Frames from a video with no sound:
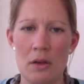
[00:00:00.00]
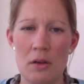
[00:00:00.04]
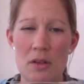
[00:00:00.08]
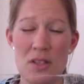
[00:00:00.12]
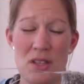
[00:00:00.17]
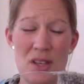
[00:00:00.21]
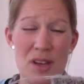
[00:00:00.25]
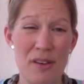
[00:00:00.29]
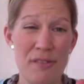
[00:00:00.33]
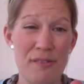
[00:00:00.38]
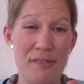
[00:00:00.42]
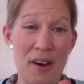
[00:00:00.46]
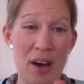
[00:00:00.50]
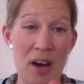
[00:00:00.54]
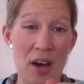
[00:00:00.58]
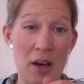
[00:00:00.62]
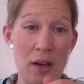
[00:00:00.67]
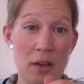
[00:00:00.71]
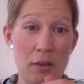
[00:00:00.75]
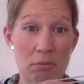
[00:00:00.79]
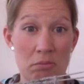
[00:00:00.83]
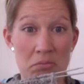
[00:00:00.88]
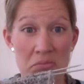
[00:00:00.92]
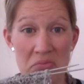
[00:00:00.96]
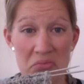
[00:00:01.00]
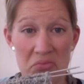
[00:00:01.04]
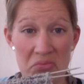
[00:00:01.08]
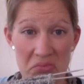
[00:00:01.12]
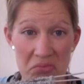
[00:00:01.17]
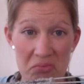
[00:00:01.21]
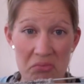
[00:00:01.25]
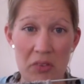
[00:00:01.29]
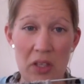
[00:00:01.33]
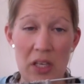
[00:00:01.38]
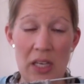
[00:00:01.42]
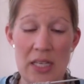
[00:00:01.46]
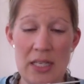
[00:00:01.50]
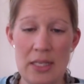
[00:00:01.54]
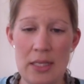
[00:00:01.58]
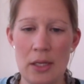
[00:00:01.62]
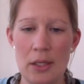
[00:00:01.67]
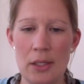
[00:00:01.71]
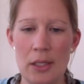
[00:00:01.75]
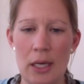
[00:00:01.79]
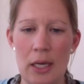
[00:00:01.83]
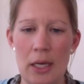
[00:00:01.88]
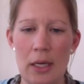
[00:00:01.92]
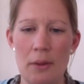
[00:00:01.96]
So far, it's
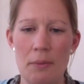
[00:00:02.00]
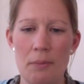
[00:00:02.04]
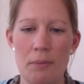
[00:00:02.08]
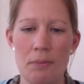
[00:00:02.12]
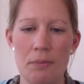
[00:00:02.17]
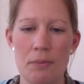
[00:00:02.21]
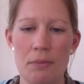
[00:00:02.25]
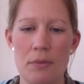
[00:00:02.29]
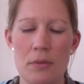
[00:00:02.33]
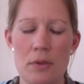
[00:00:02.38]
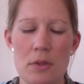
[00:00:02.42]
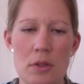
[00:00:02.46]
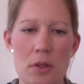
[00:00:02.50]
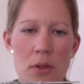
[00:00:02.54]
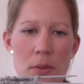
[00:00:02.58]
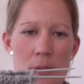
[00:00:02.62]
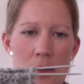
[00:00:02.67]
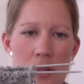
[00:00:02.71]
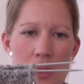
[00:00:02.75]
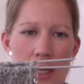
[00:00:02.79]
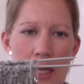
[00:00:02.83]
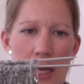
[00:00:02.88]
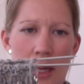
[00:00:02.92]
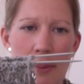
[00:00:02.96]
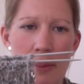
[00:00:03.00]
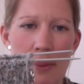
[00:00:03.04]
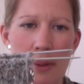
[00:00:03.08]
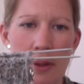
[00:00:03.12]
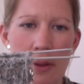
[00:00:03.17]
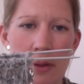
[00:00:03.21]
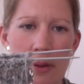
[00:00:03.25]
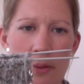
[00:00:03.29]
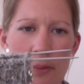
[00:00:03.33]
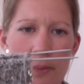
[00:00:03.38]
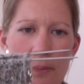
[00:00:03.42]
okay. So we'll see how we go.